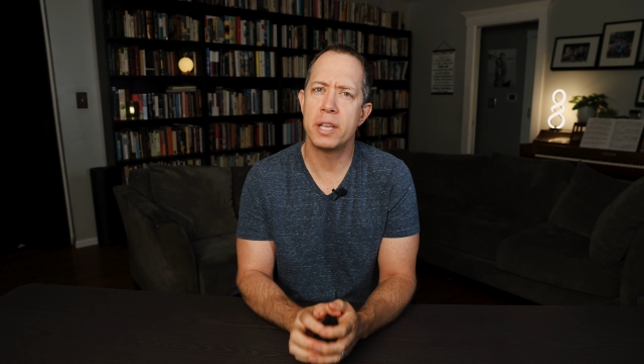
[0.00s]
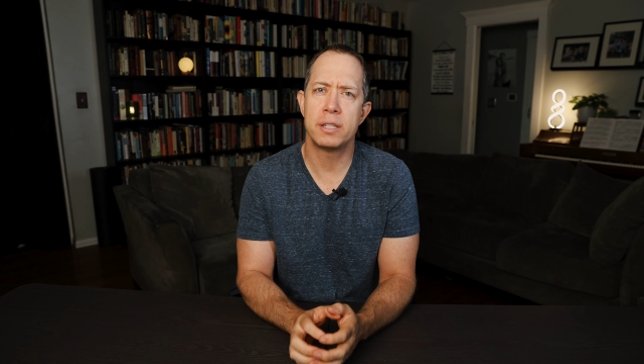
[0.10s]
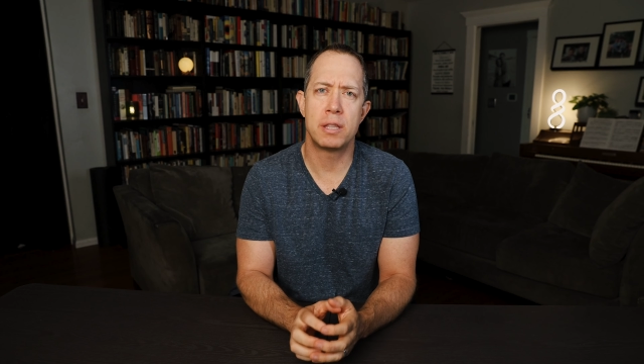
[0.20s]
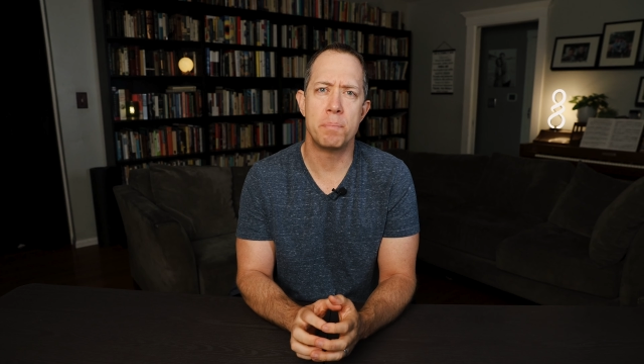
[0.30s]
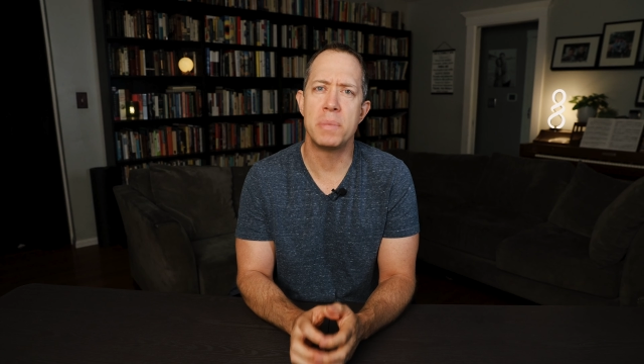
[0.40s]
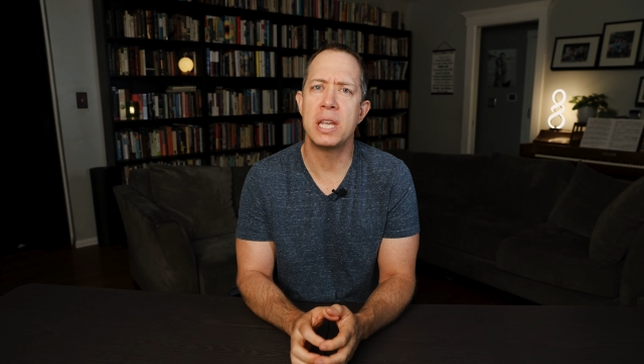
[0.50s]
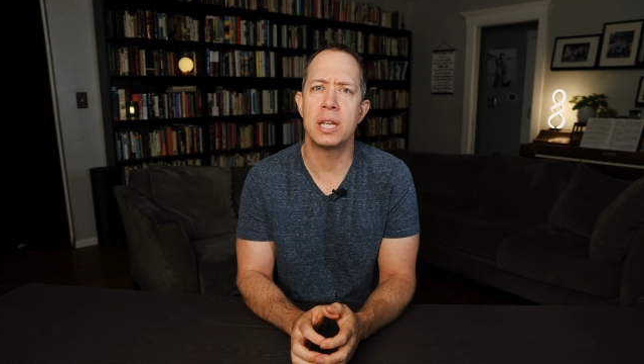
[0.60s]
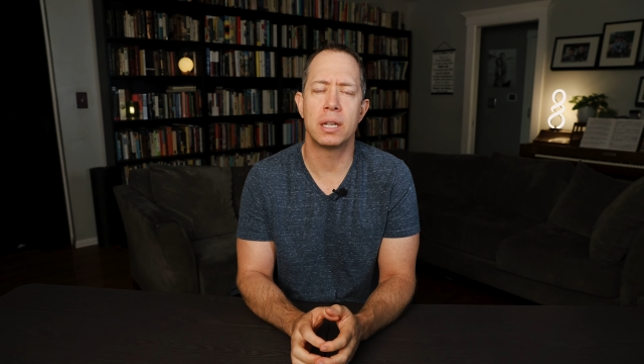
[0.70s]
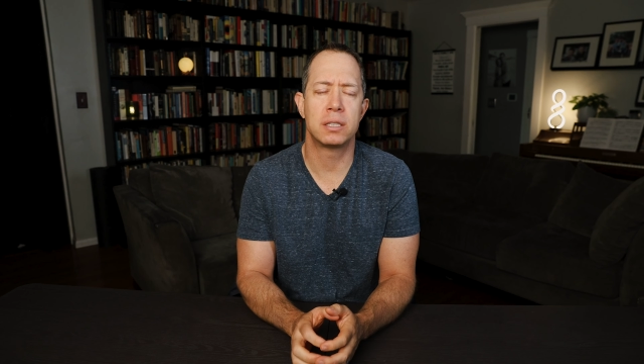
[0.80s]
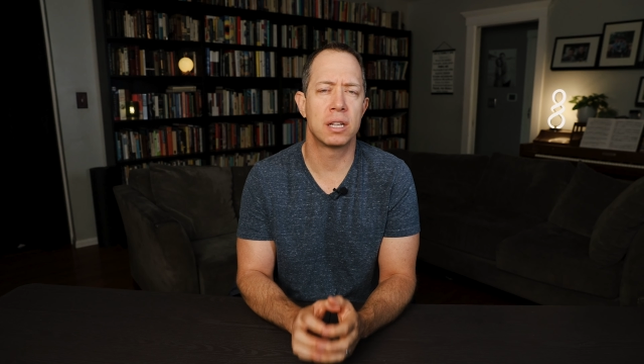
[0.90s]
is the
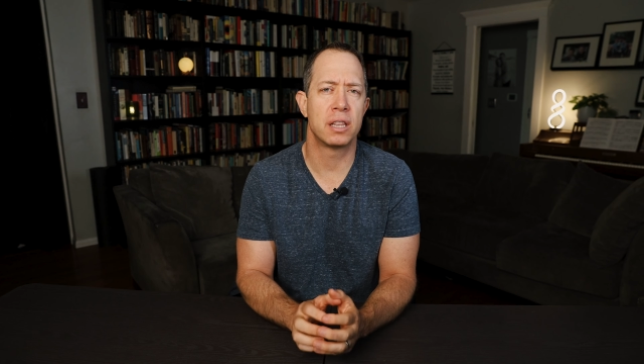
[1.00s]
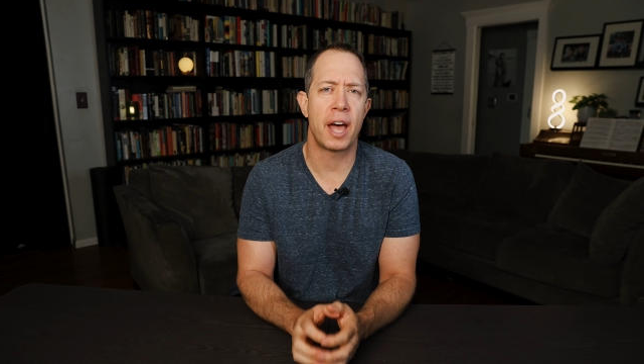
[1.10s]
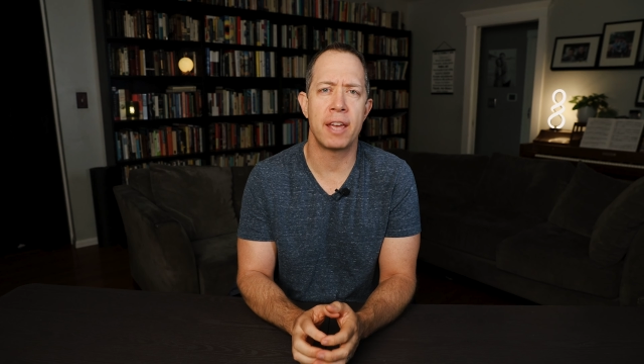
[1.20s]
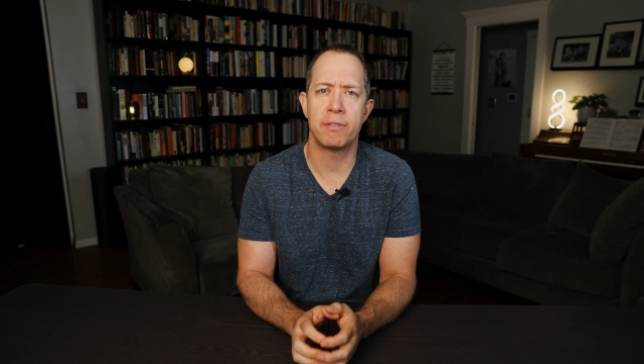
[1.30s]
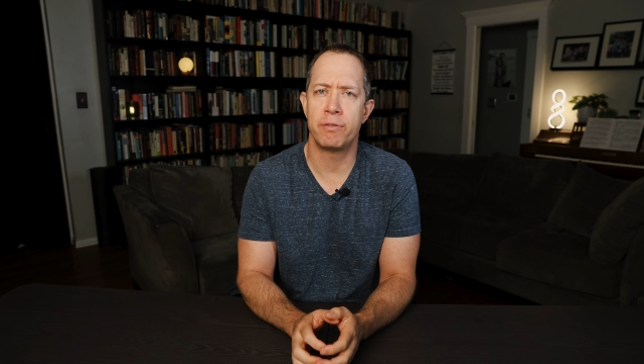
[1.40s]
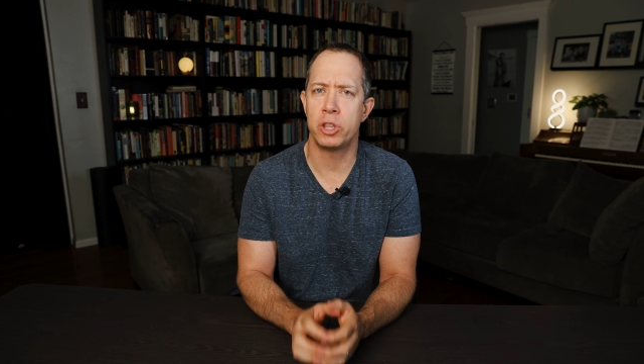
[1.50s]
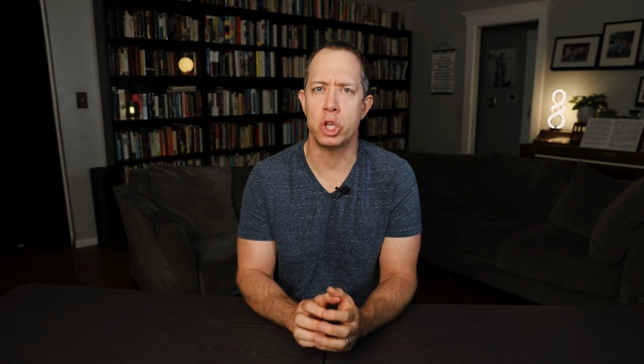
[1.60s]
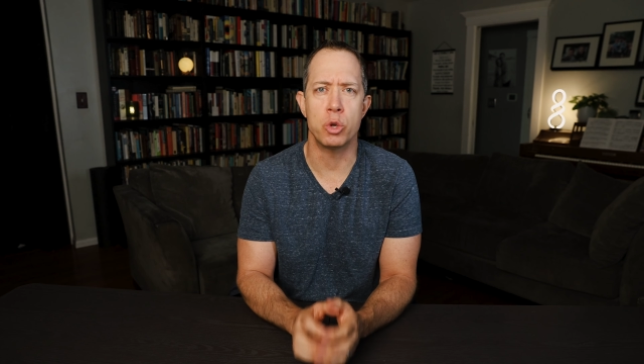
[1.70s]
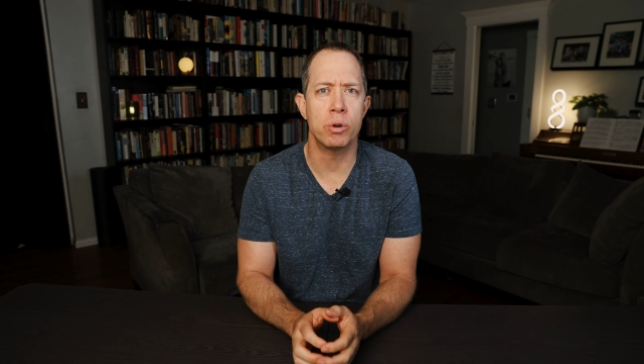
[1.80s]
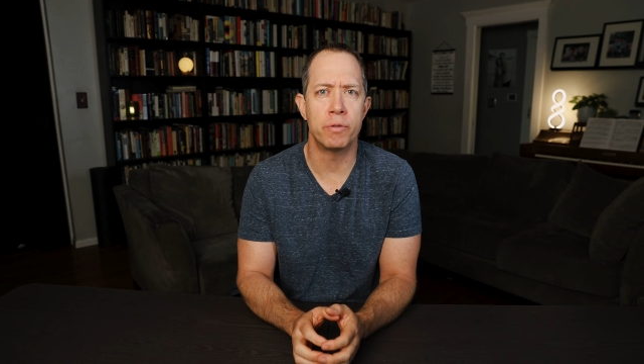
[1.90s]
meaning to life, the
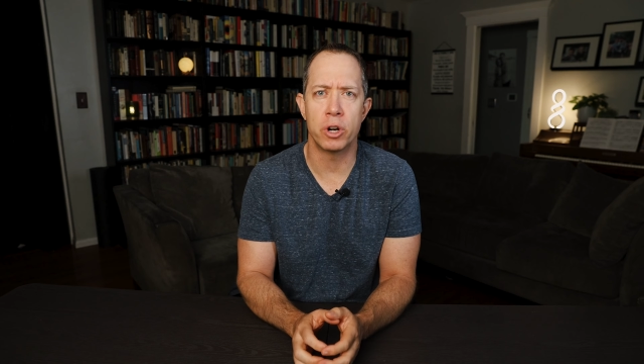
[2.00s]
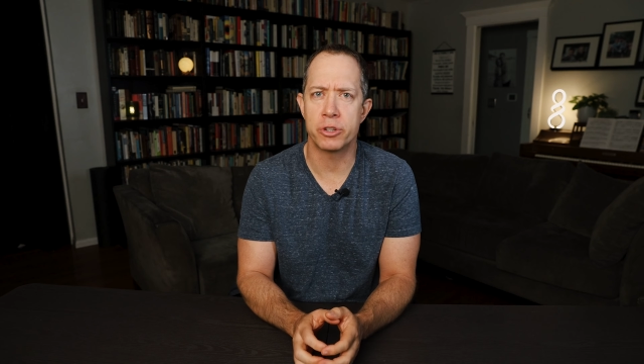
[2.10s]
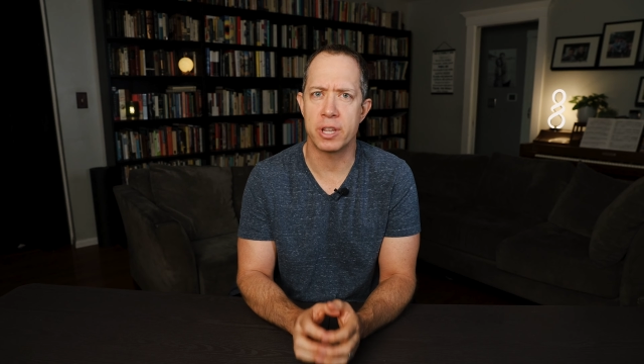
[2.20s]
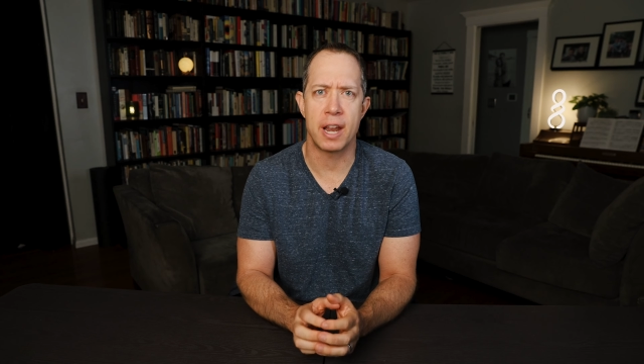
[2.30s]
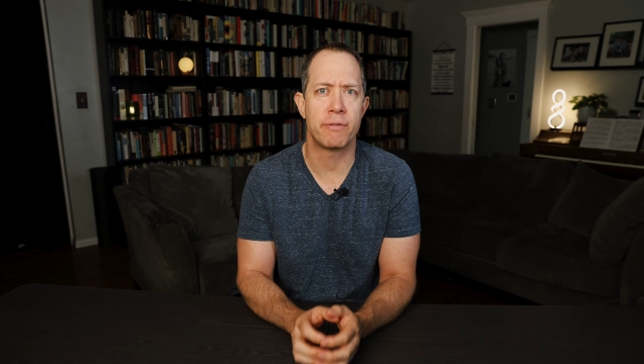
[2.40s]
universe, and